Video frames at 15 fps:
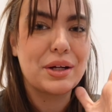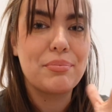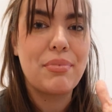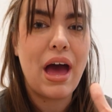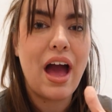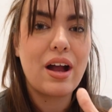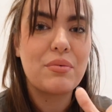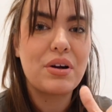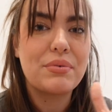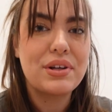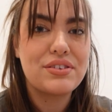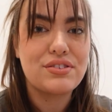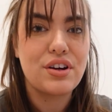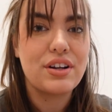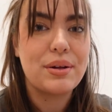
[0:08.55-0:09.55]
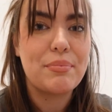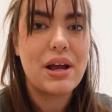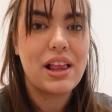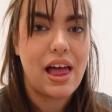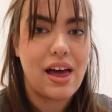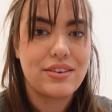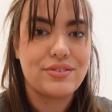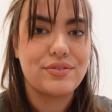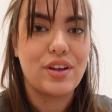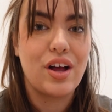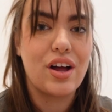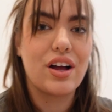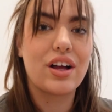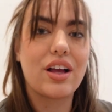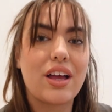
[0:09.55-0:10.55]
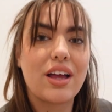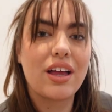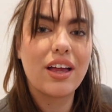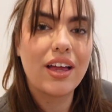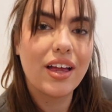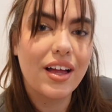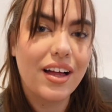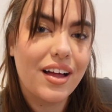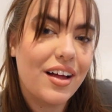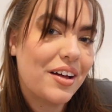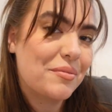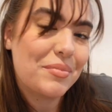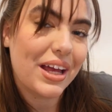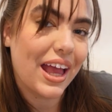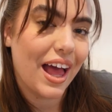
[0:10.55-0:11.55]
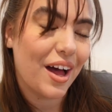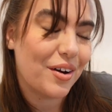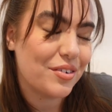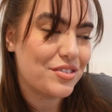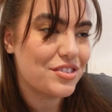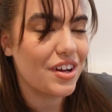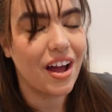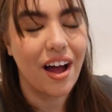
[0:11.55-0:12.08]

are back where we started my last vlog on my couch.